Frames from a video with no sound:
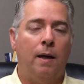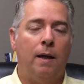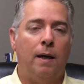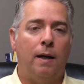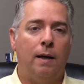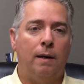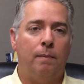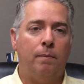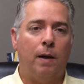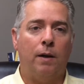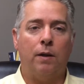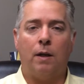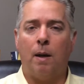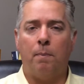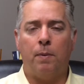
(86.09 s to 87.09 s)

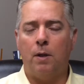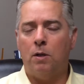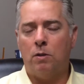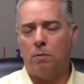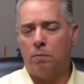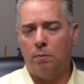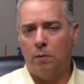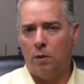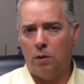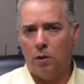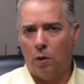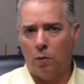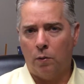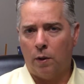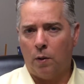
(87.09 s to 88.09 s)
Other companies
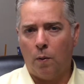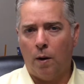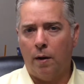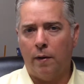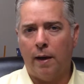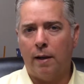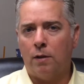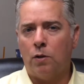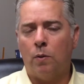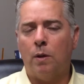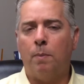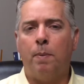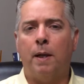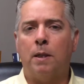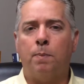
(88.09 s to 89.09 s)
don't require that, so it
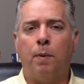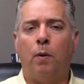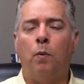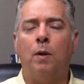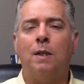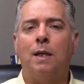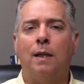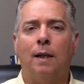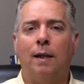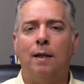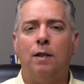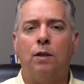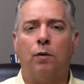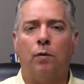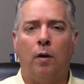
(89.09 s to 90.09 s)
depends upon what's in the
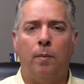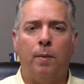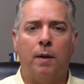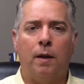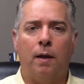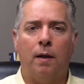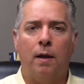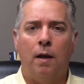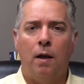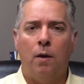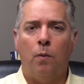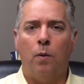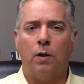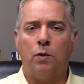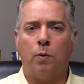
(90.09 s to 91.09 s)
lease agreement and
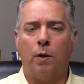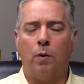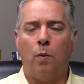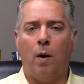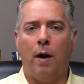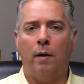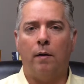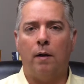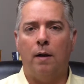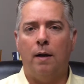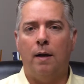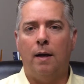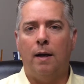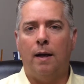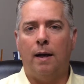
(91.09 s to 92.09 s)
what's required.
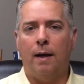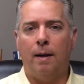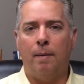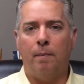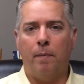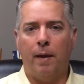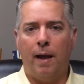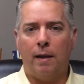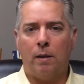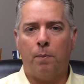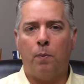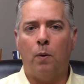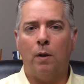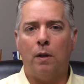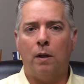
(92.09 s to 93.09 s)
At the
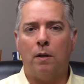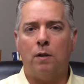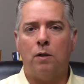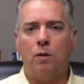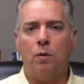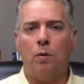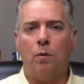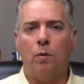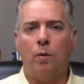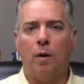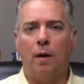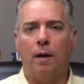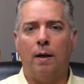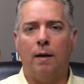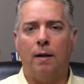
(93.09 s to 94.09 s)
point that
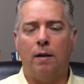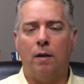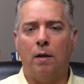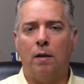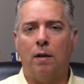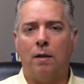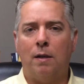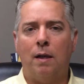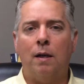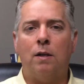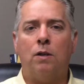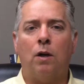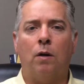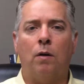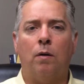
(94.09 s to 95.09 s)
the
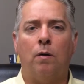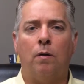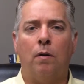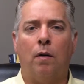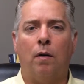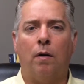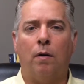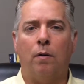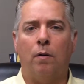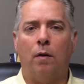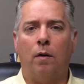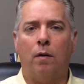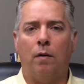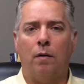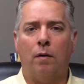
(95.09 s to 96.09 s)
tenants are
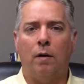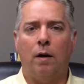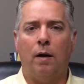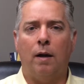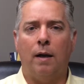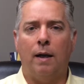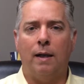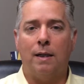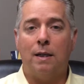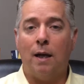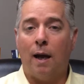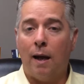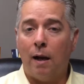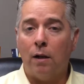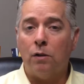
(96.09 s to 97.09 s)

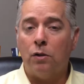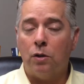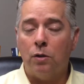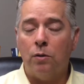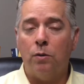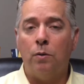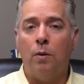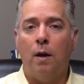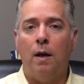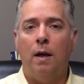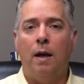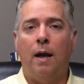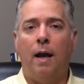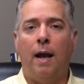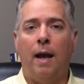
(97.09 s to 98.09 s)
entitled to
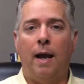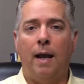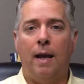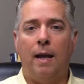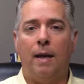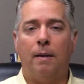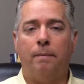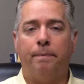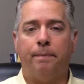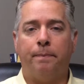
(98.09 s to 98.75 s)
be